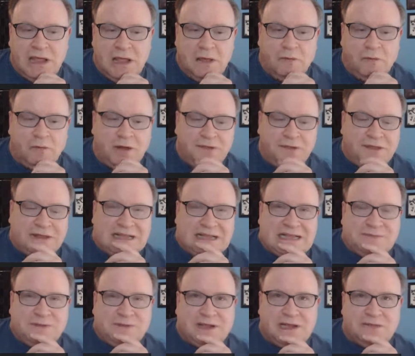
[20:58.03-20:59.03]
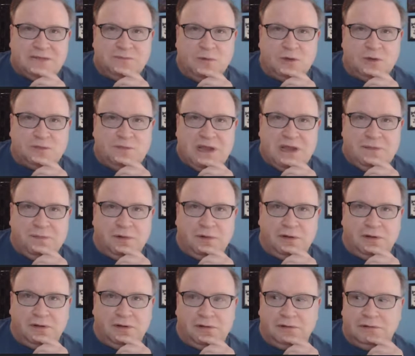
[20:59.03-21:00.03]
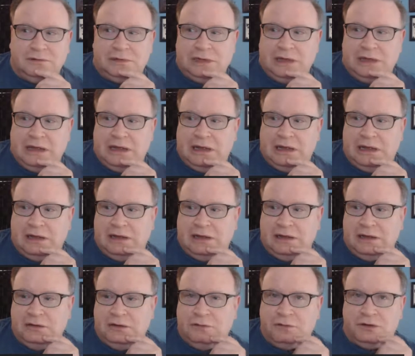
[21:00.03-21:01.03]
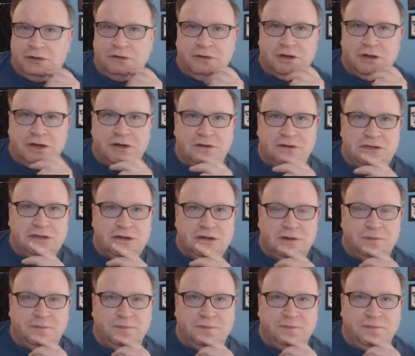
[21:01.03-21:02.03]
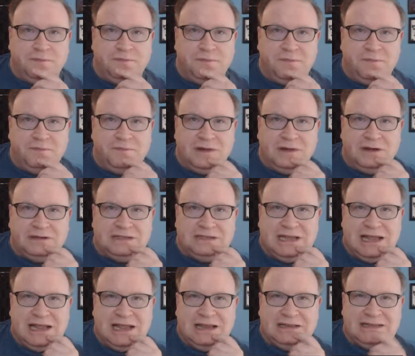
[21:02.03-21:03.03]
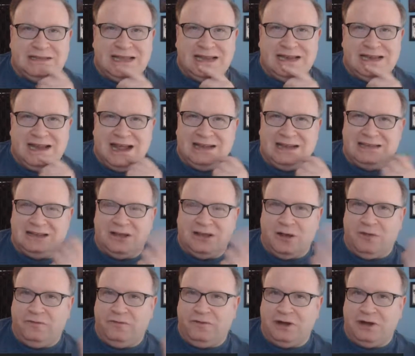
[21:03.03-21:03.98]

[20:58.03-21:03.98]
well, I think that's because most people who are doing YouTube tend not to go for